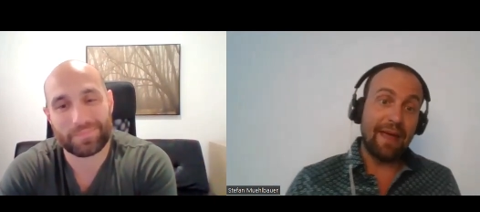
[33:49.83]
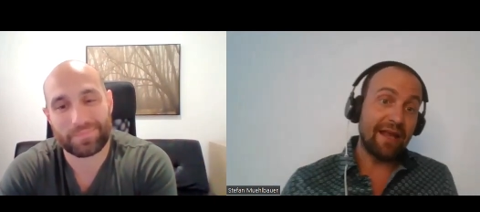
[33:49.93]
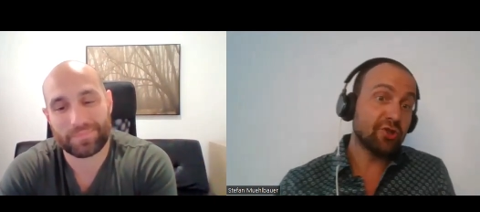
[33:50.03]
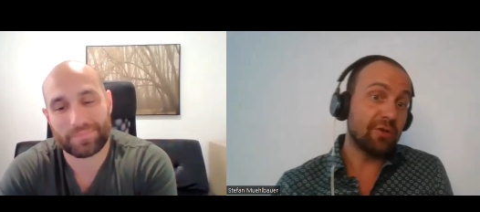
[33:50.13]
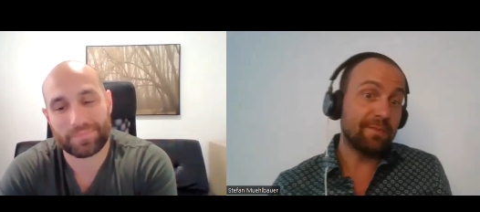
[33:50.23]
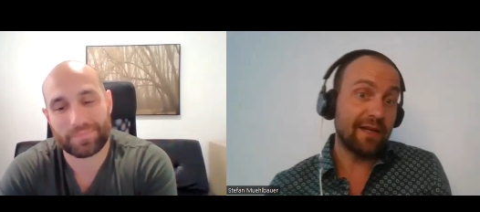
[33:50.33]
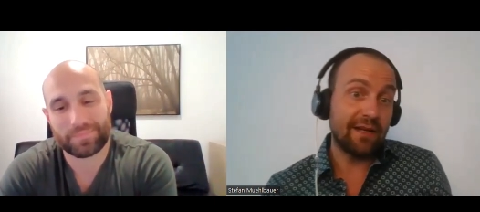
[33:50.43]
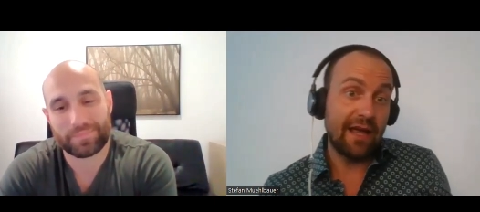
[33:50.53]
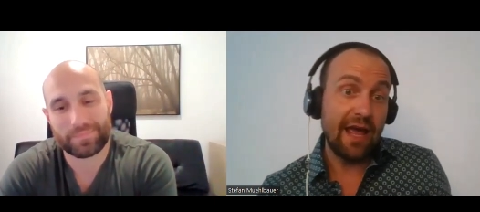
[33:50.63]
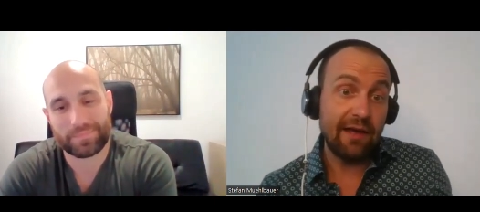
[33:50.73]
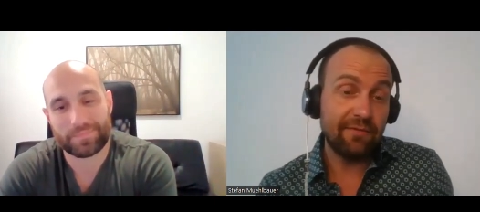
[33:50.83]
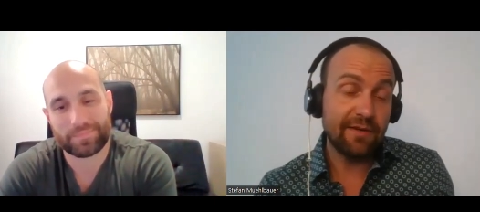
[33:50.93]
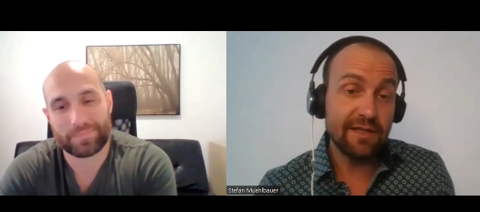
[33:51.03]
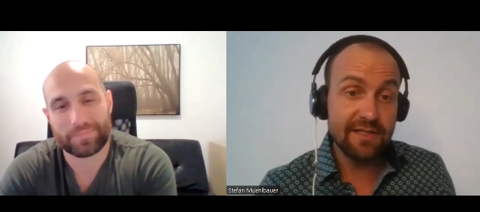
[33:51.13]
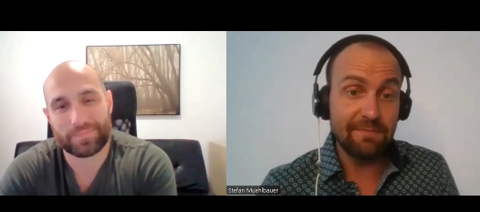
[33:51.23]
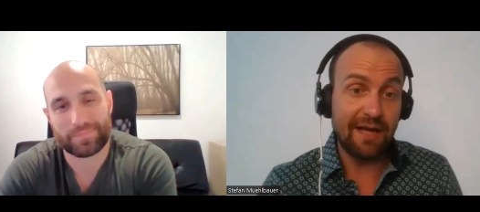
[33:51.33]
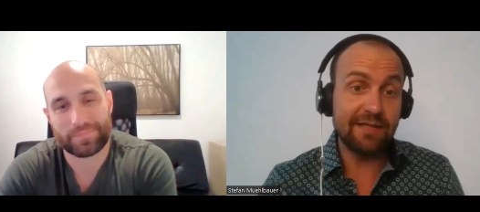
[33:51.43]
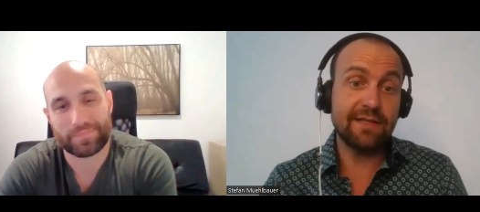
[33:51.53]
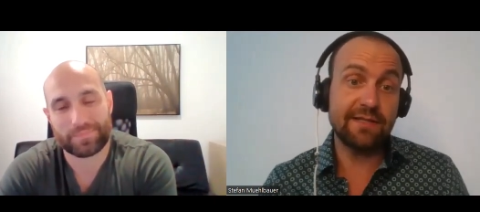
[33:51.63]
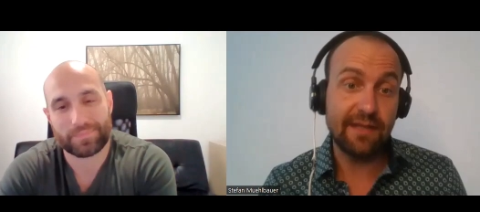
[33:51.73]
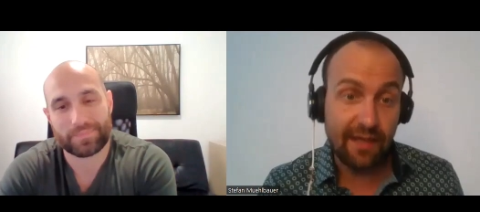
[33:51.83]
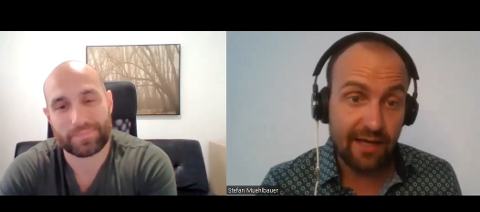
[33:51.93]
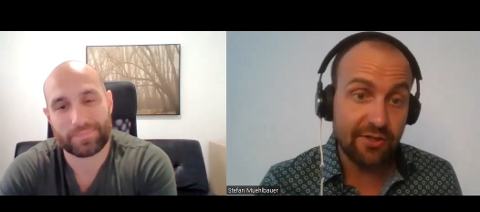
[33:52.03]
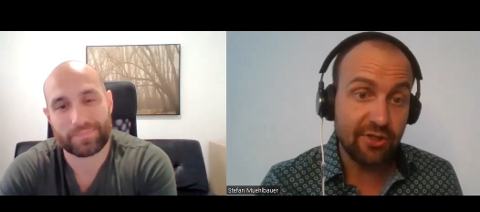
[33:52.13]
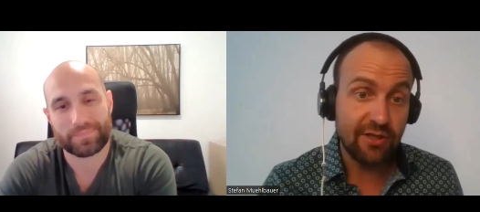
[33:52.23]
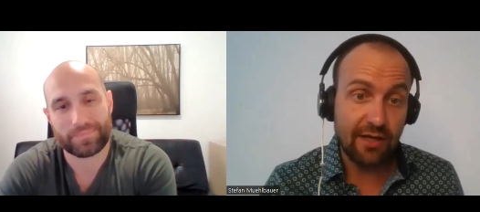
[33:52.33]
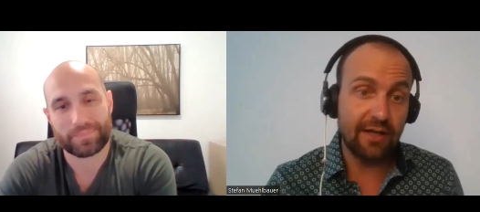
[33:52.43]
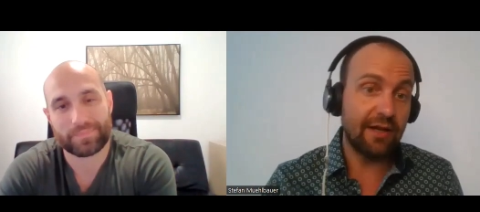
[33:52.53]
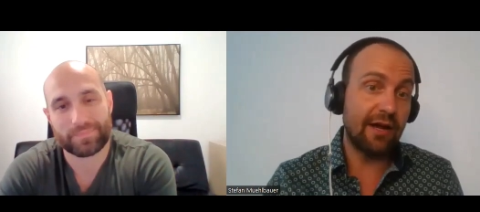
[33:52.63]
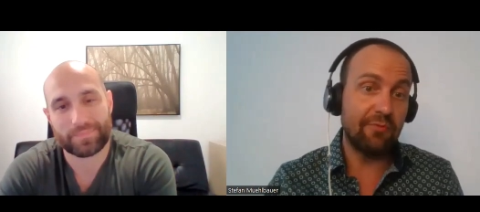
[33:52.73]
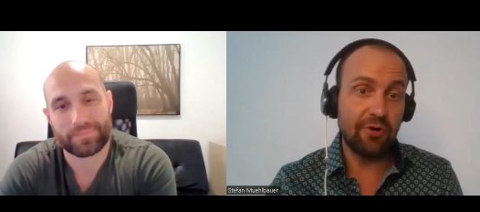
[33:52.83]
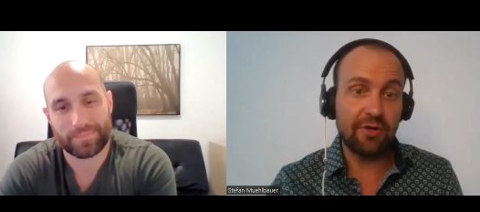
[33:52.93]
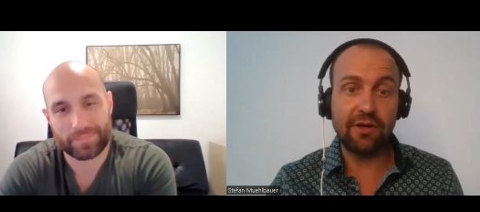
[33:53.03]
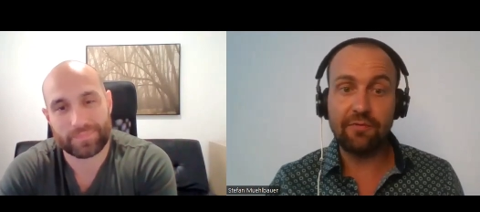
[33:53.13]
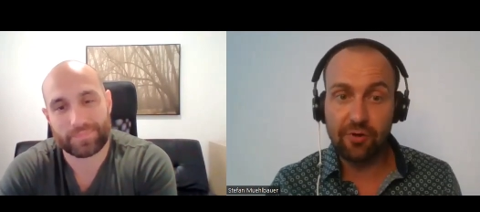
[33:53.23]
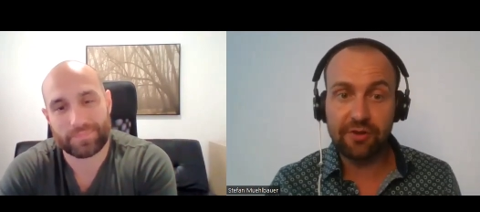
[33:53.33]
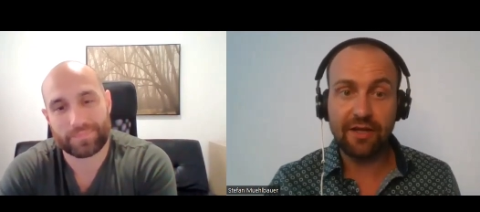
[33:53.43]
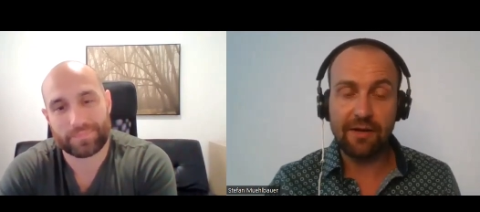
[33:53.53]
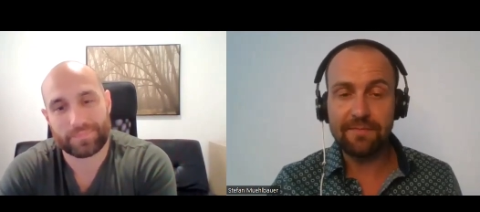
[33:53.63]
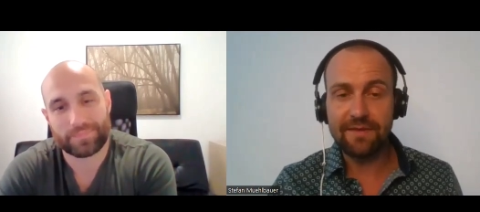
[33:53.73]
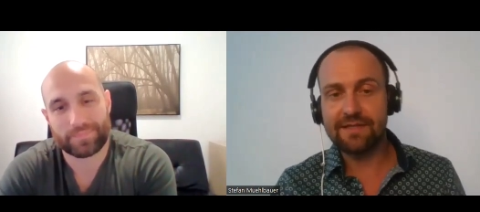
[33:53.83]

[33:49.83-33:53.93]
Speaker 1: the main job that I have is masters in cash, and I work there full time.